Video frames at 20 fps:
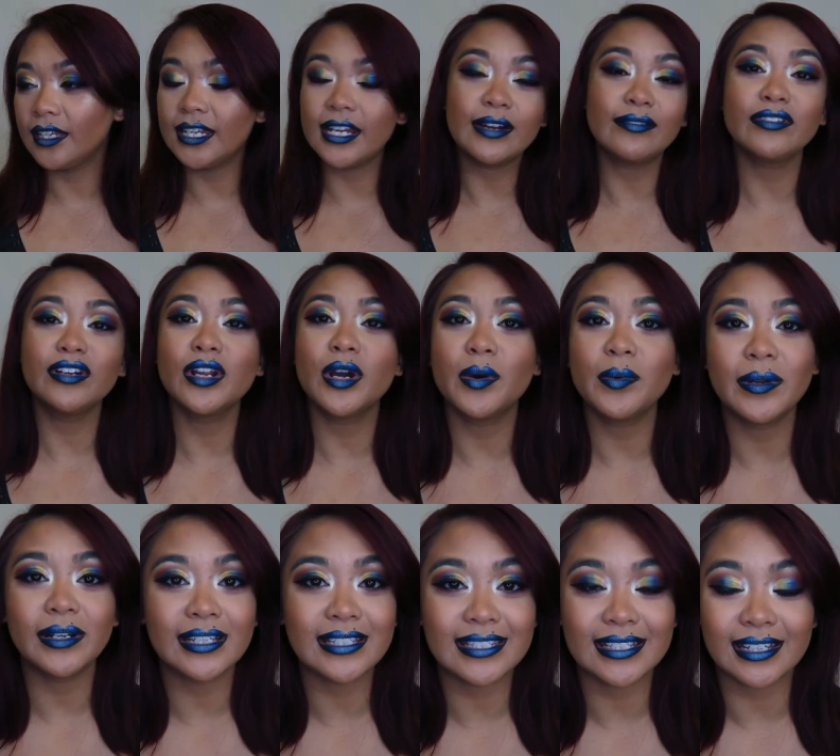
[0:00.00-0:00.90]
You never know
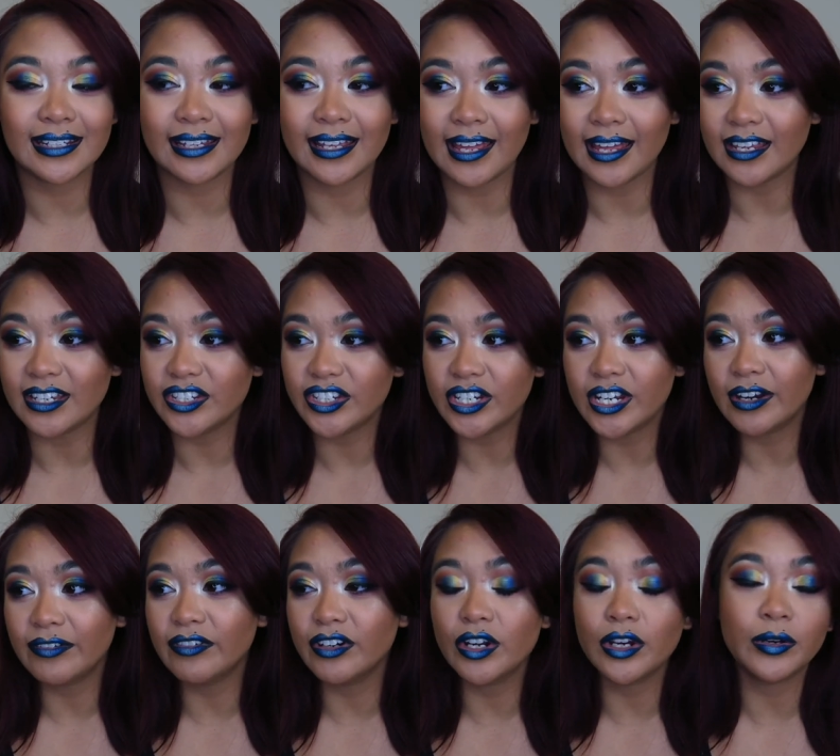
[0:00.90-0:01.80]
when it's gonna end. You
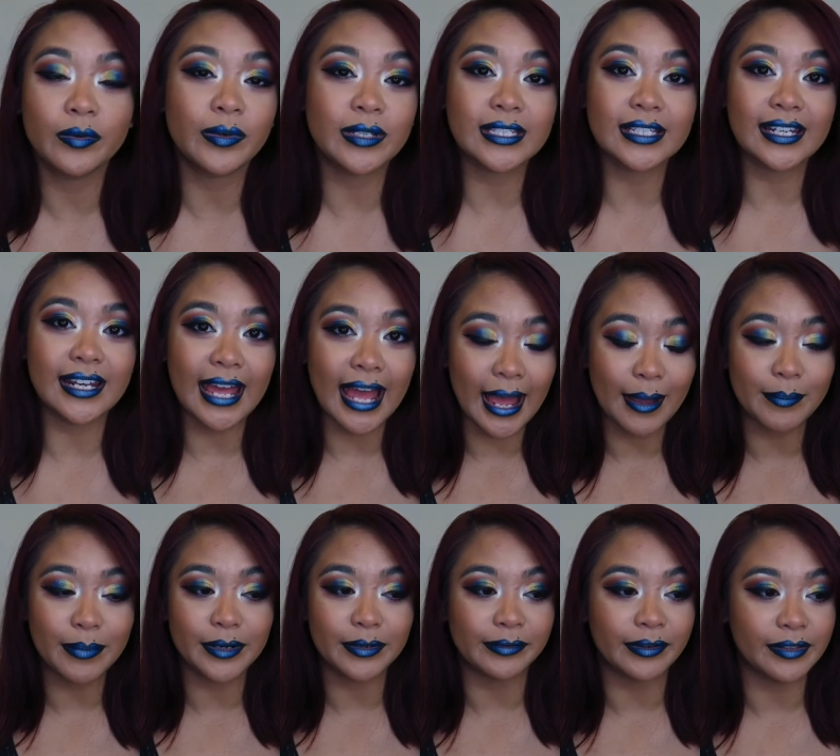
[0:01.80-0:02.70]
never know what's gonna
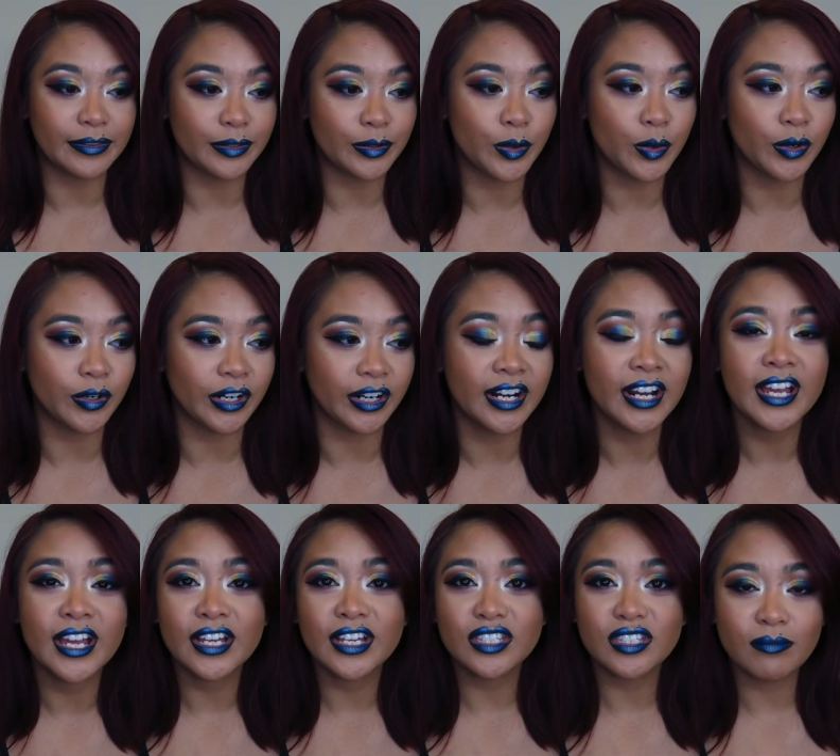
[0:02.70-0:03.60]
happen around the corner.
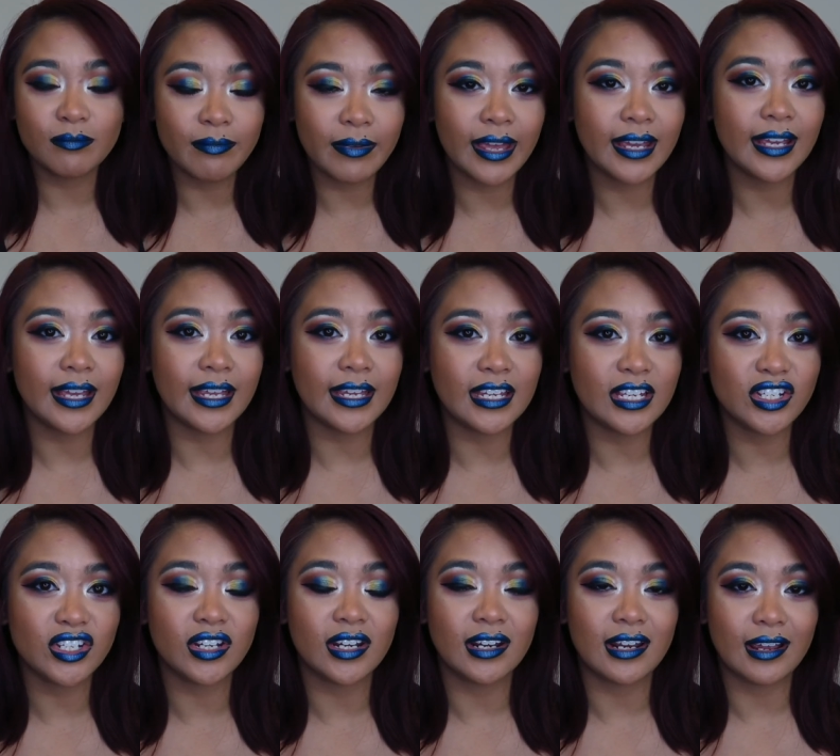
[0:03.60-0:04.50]
So make
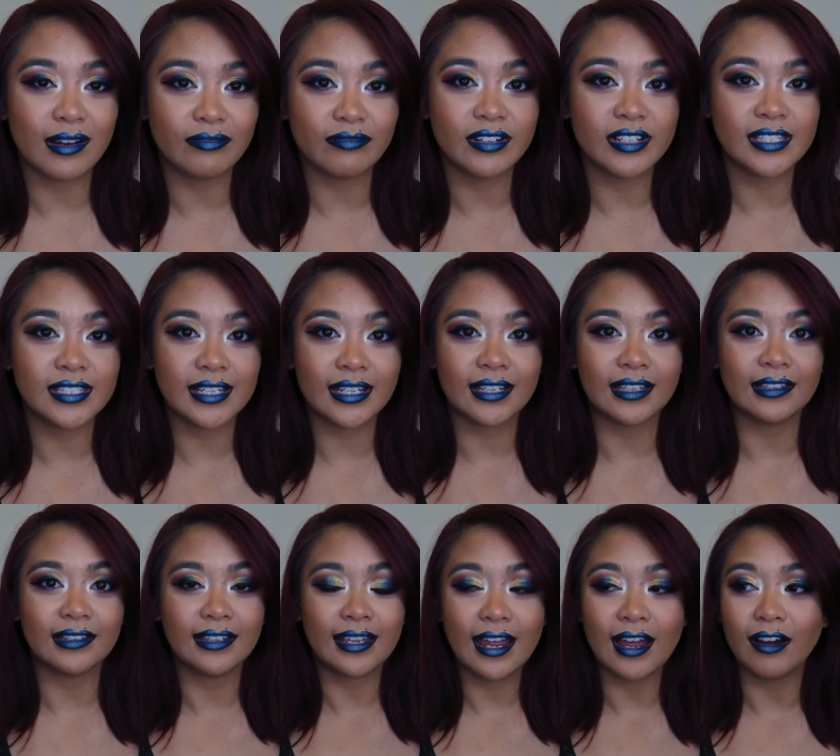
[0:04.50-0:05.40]
each and every
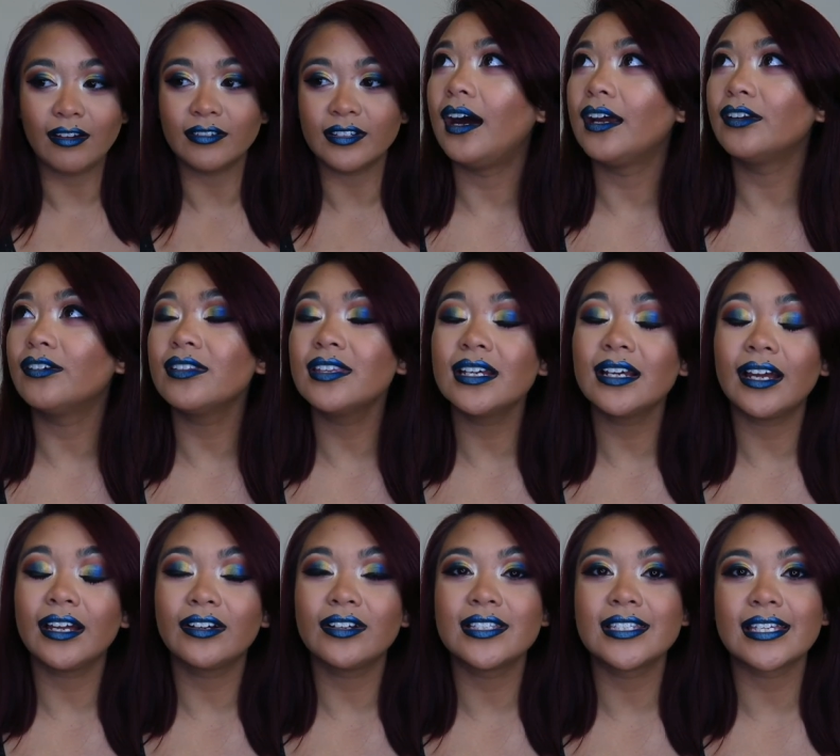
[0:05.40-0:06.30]
second count. I don't think
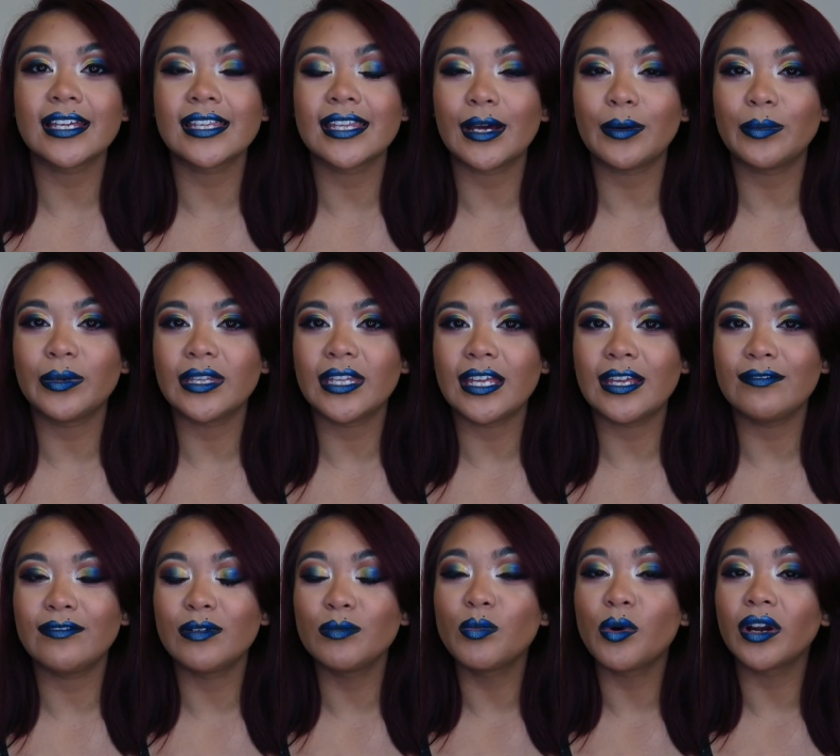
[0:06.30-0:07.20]
I could say that with
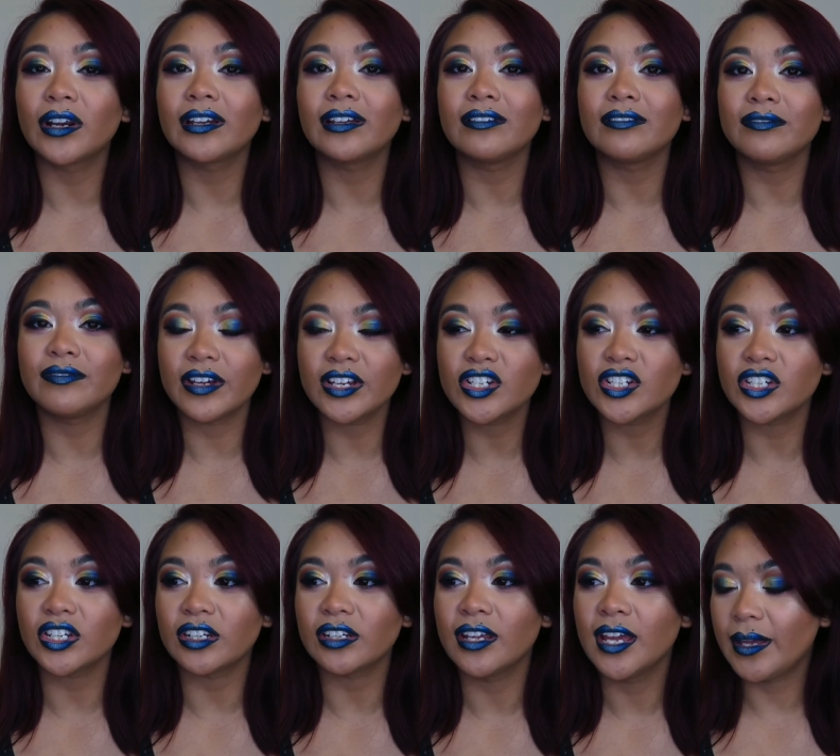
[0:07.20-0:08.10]
even more
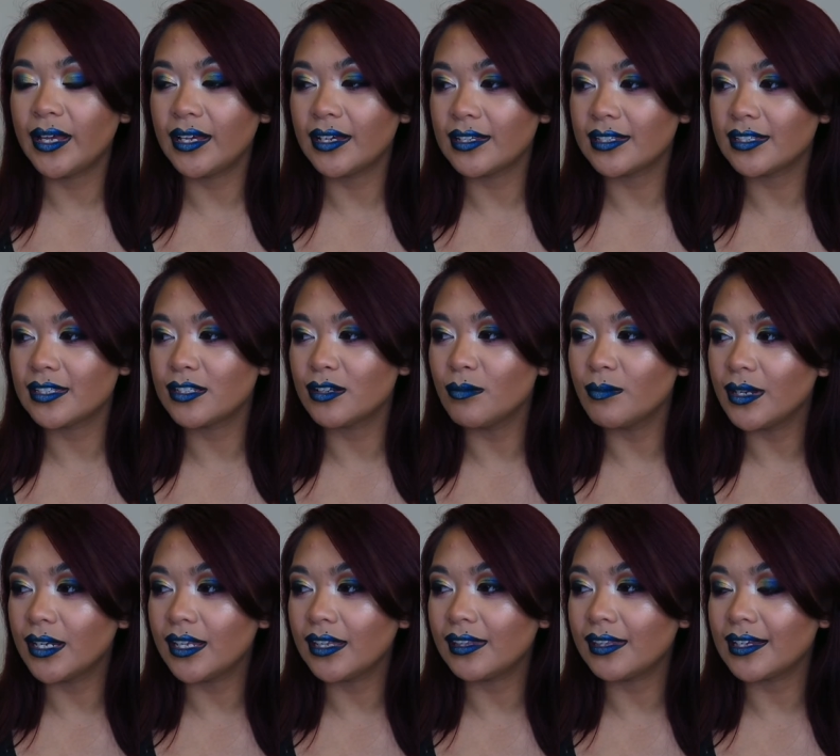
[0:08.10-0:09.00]
conviction because so
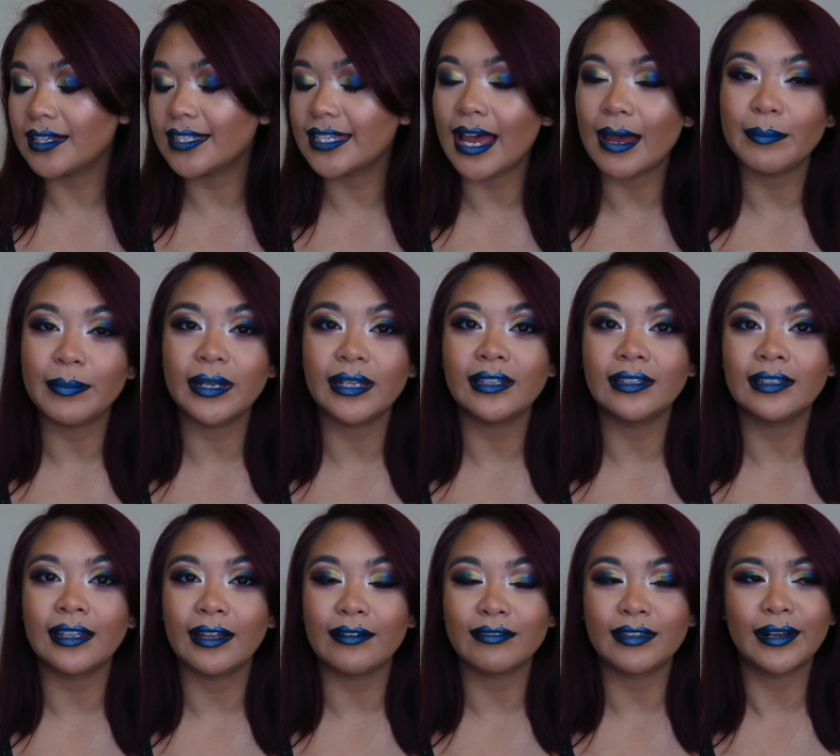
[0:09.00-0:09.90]
many things happen in
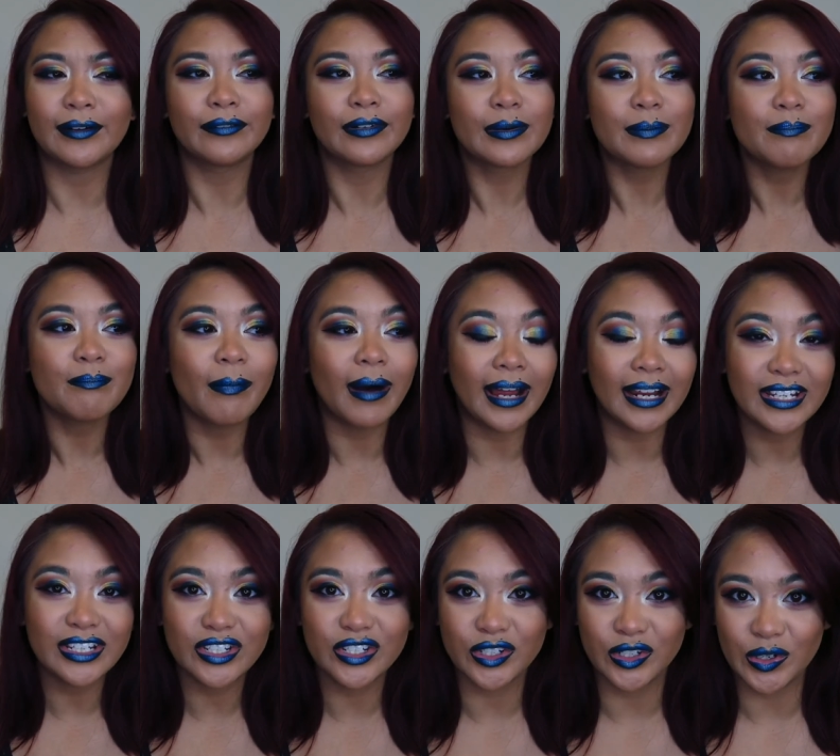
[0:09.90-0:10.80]
life that
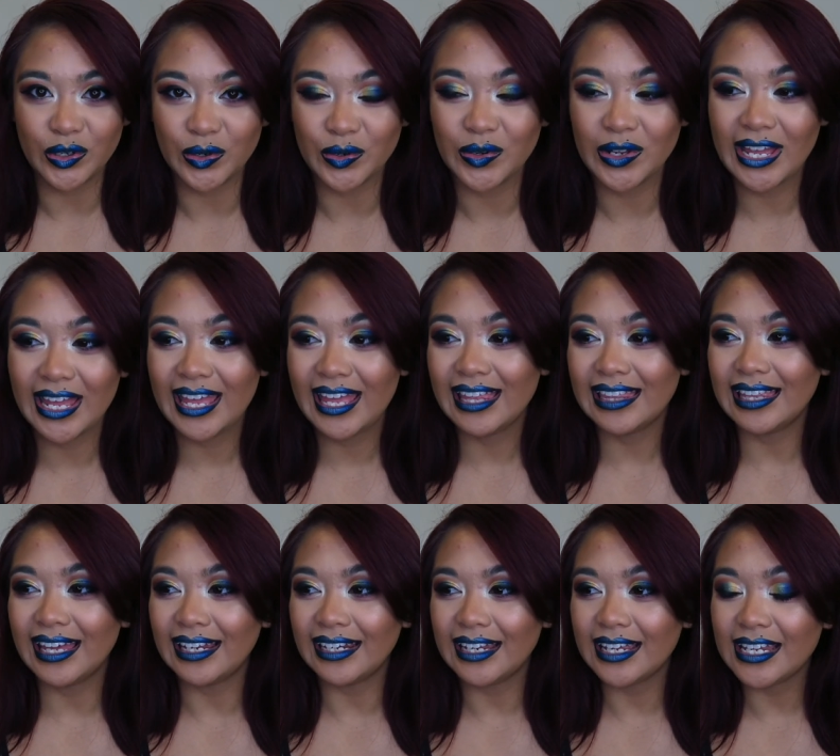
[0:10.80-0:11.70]
remind you
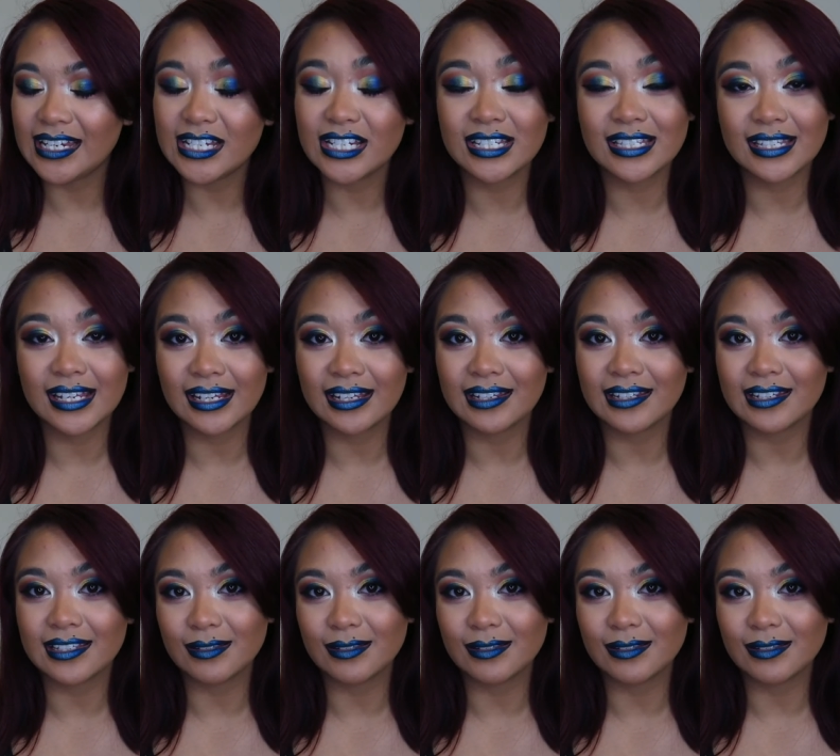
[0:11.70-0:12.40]
that each second